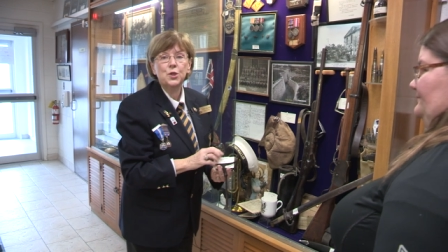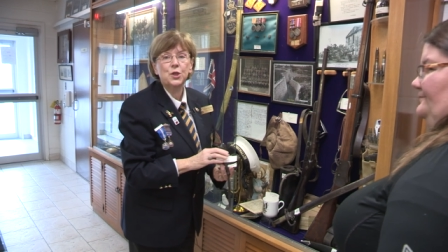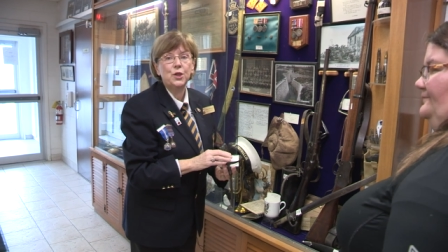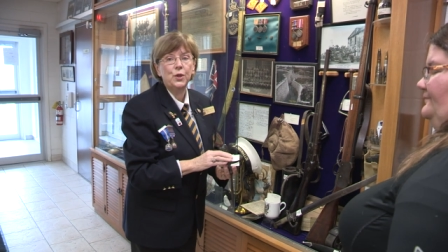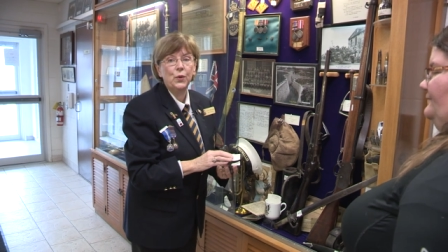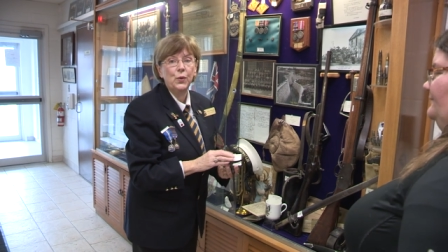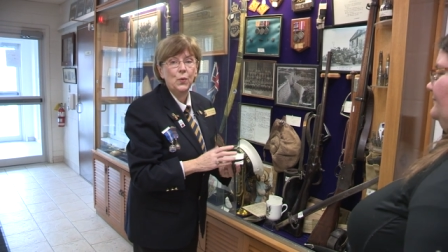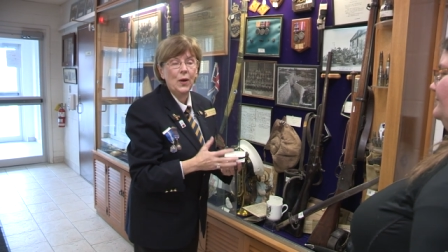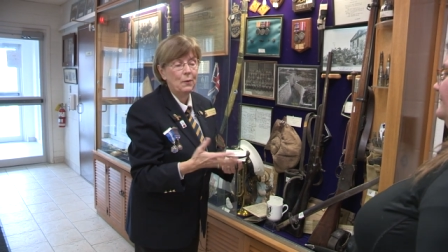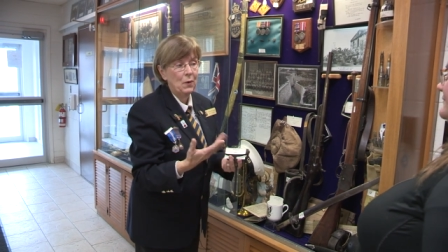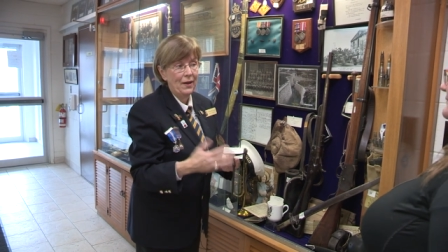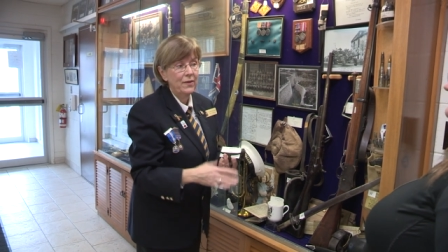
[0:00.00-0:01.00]
to,
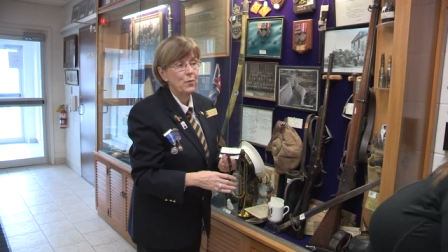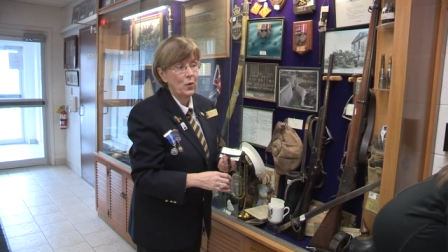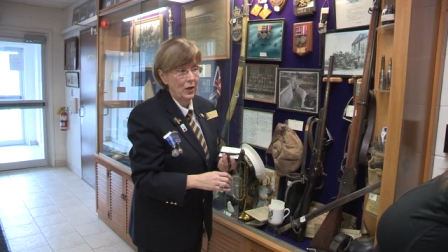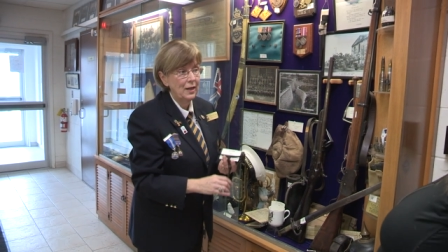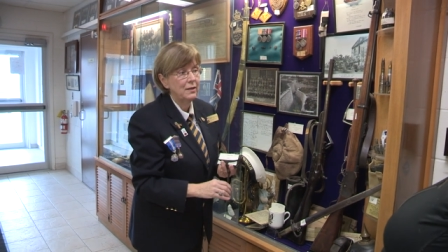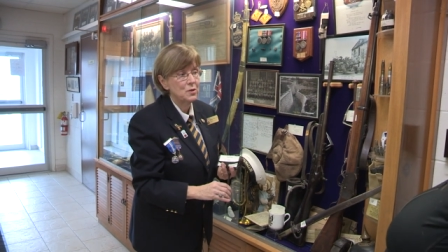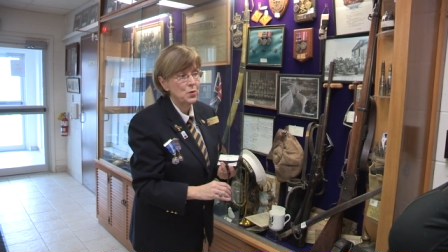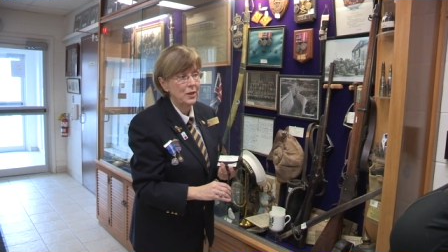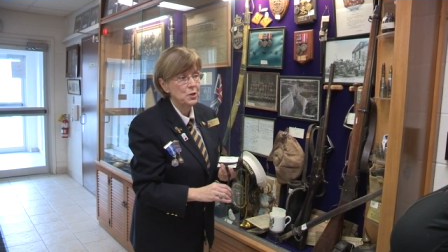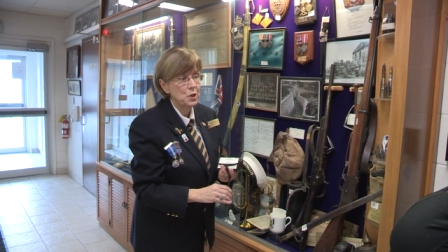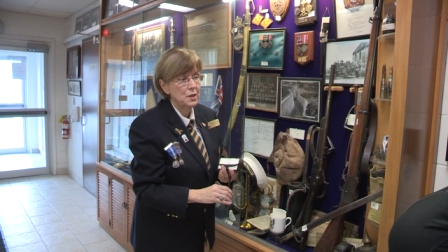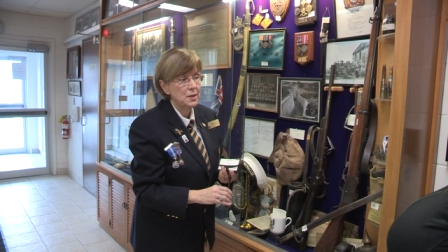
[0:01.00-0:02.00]
while they were in the
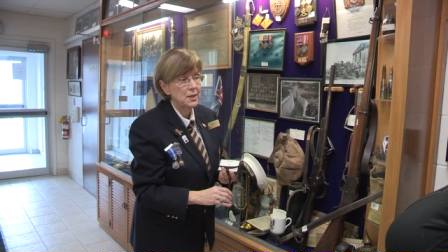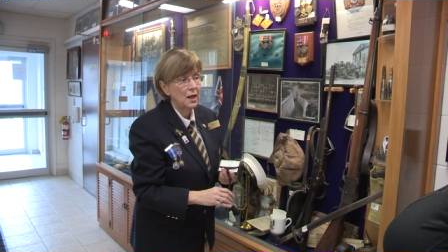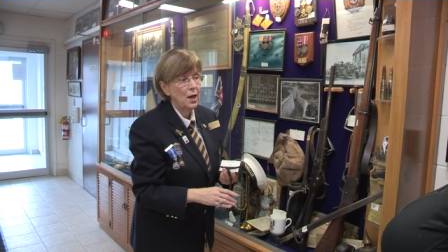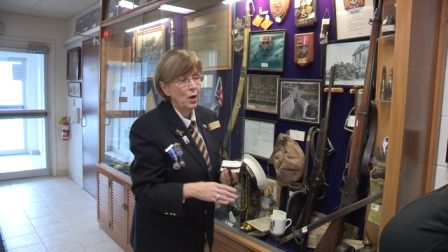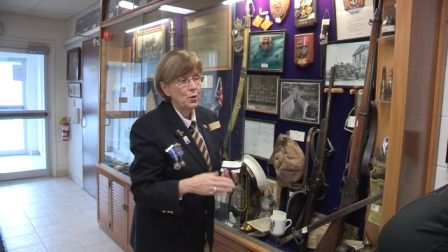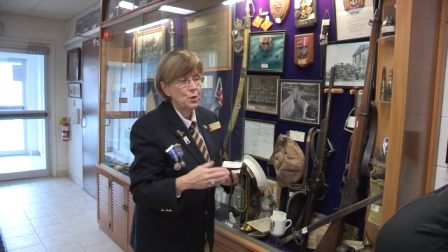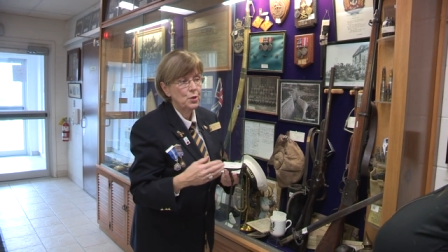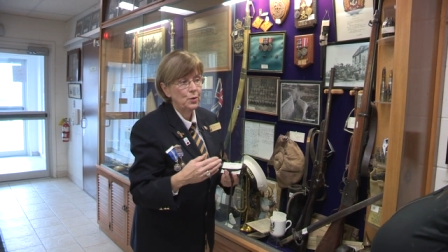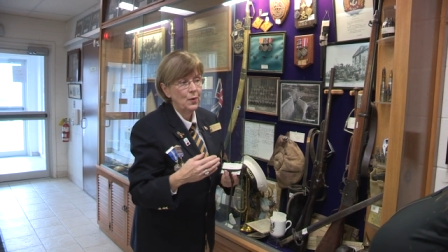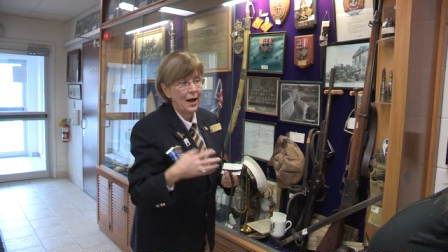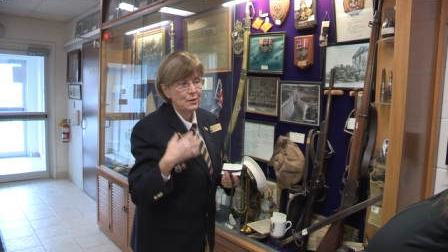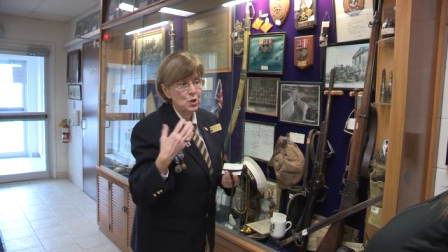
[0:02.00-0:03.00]
trenches,
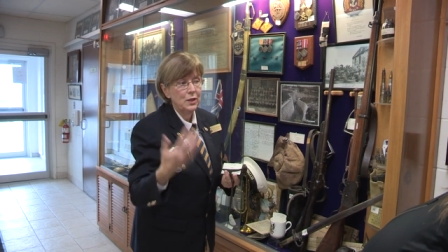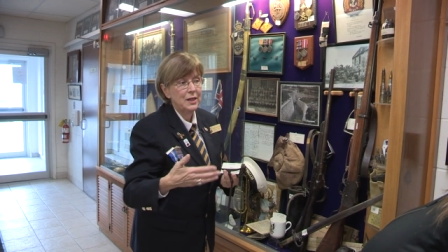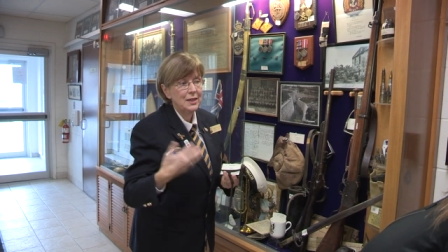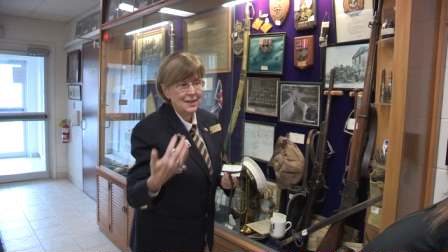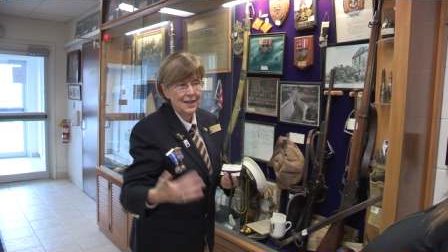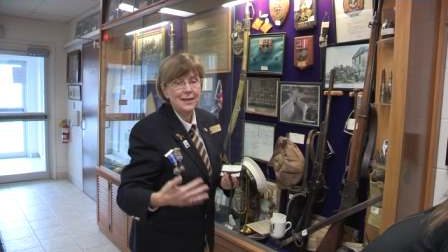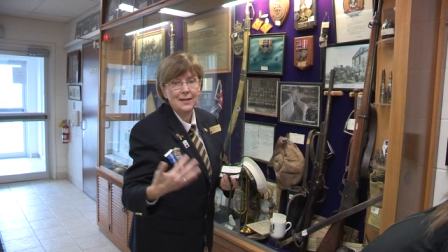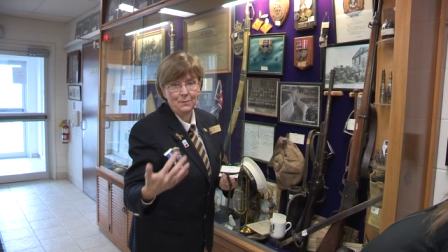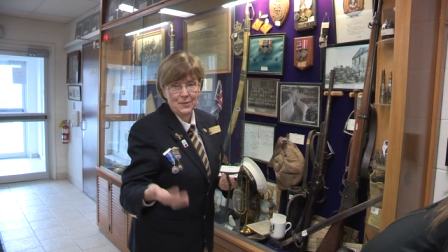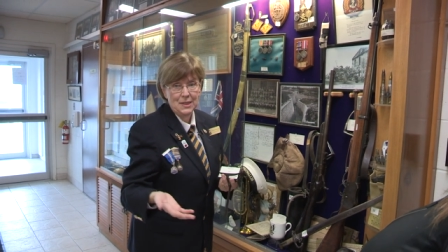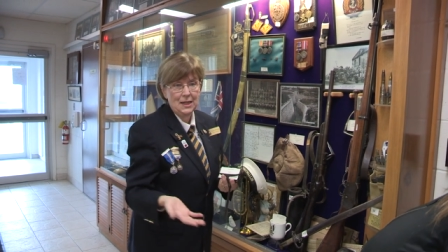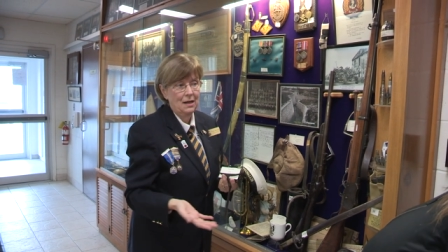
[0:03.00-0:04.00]
to actually dig
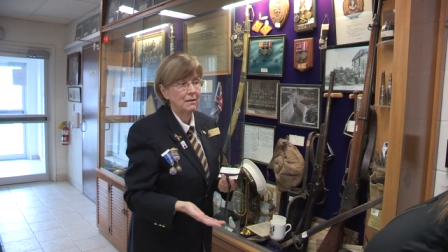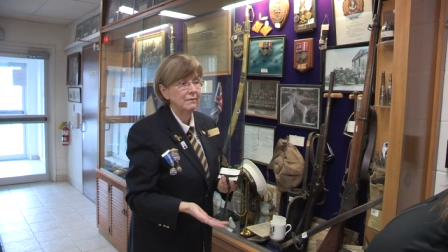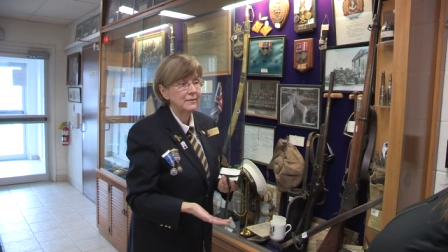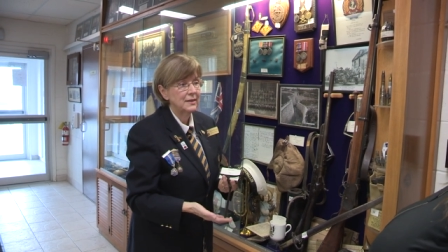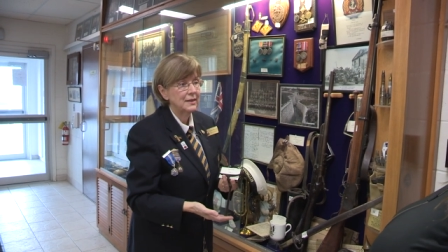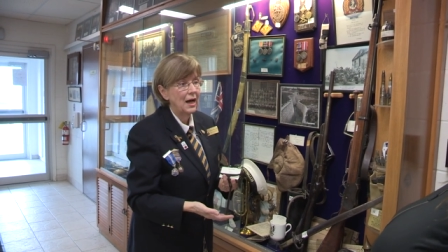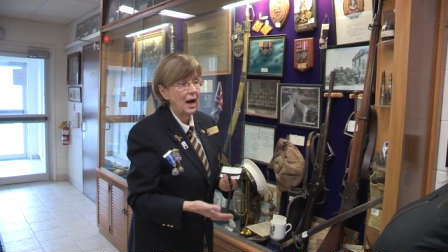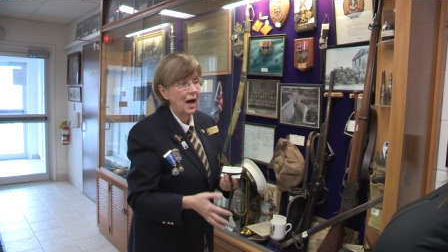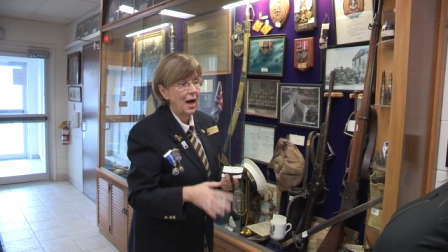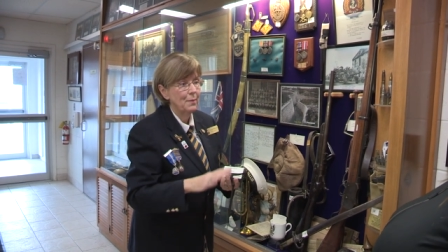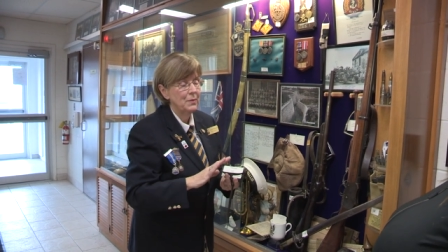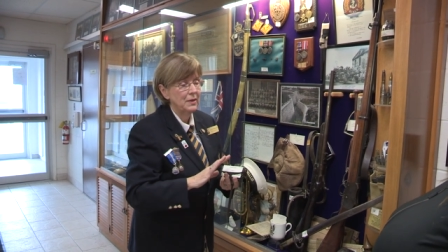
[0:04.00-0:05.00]
themselves
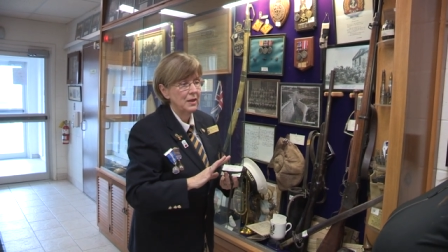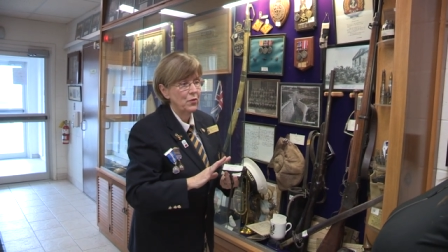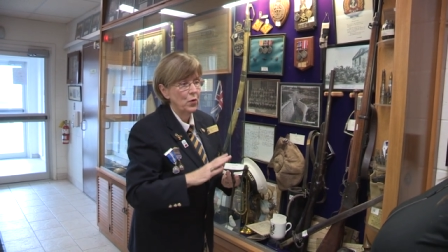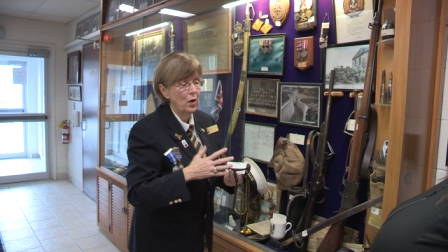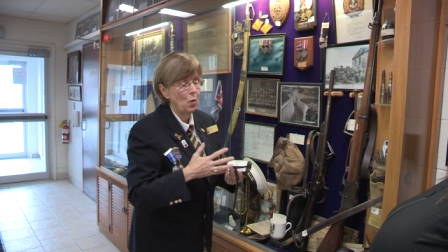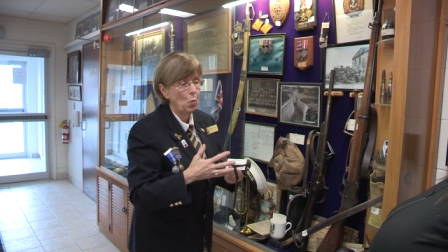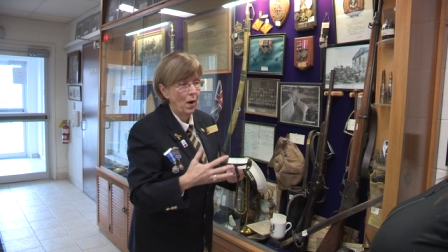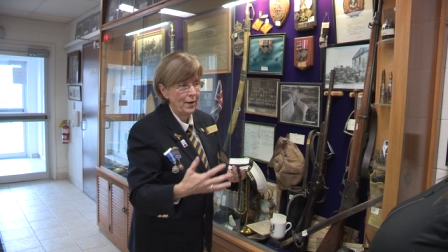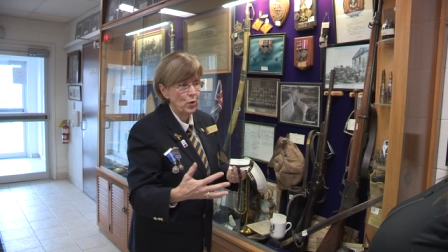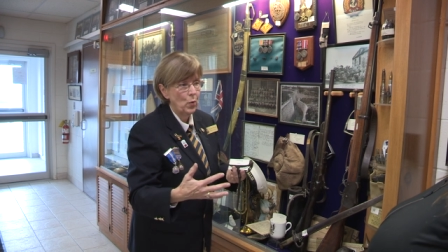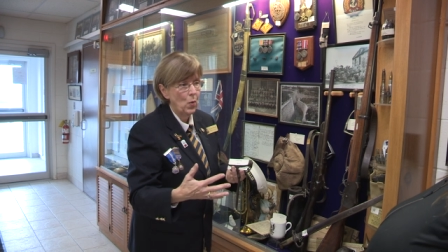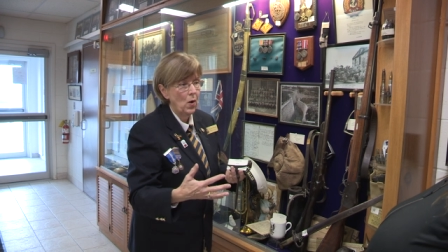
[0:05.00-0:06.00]
um, either a
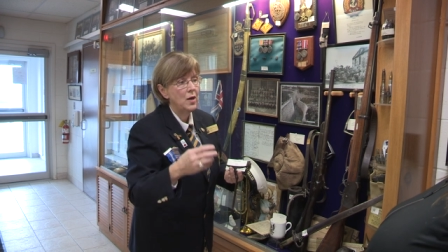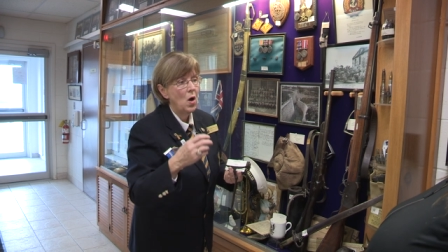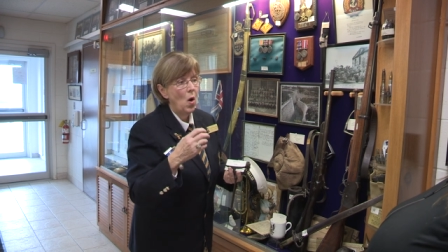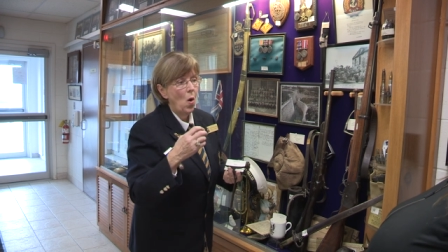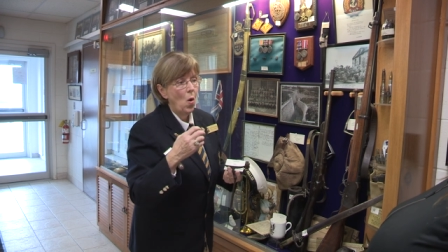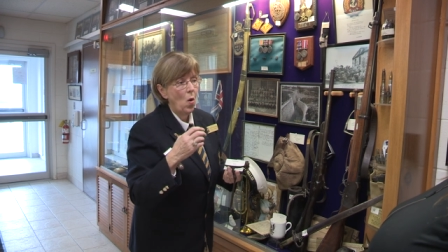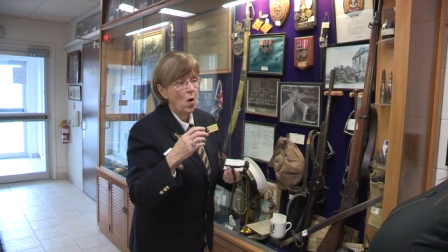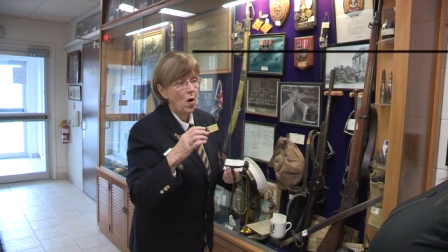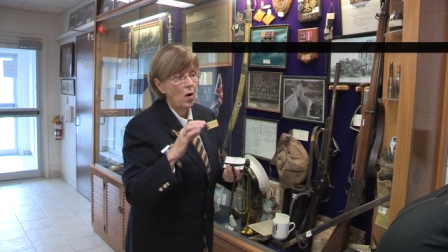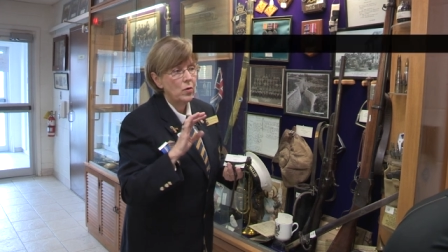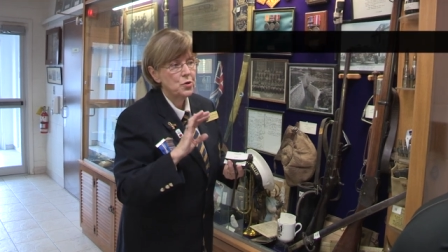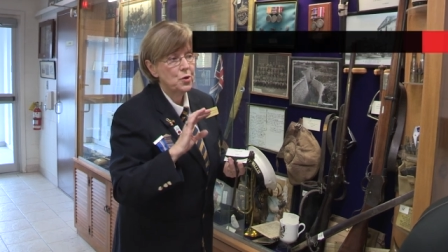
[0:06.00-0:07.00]
wider one
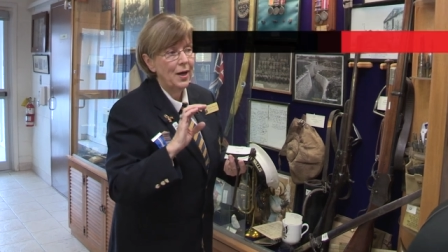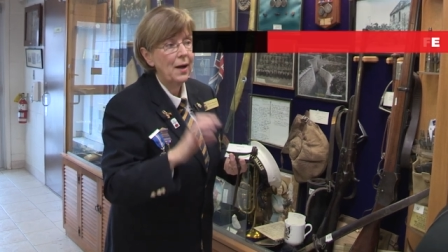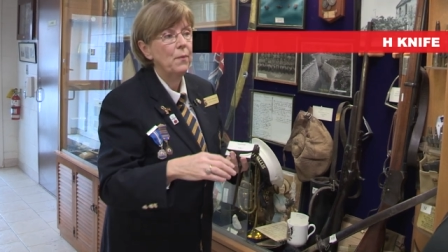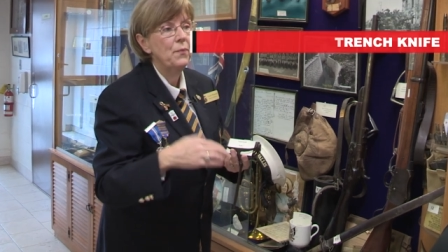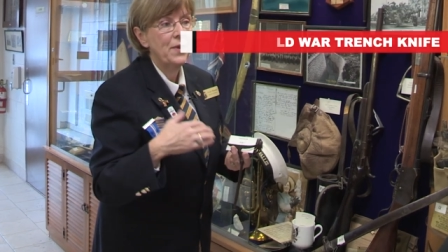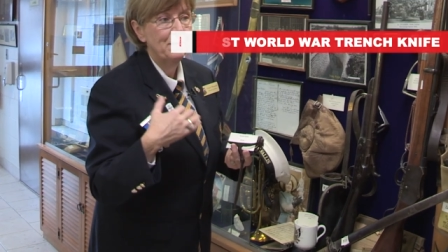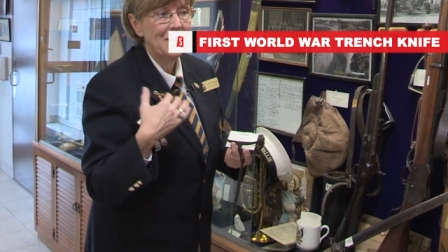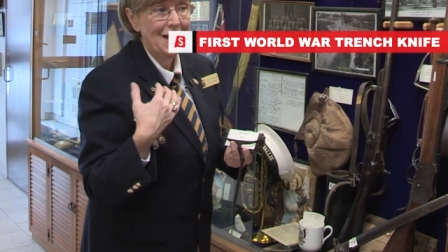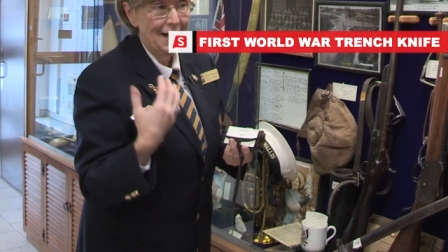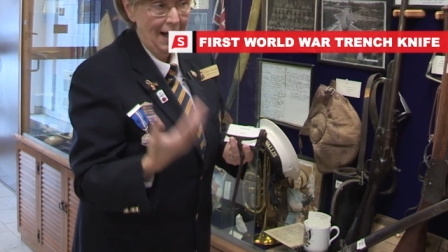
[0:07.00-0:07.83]
or to help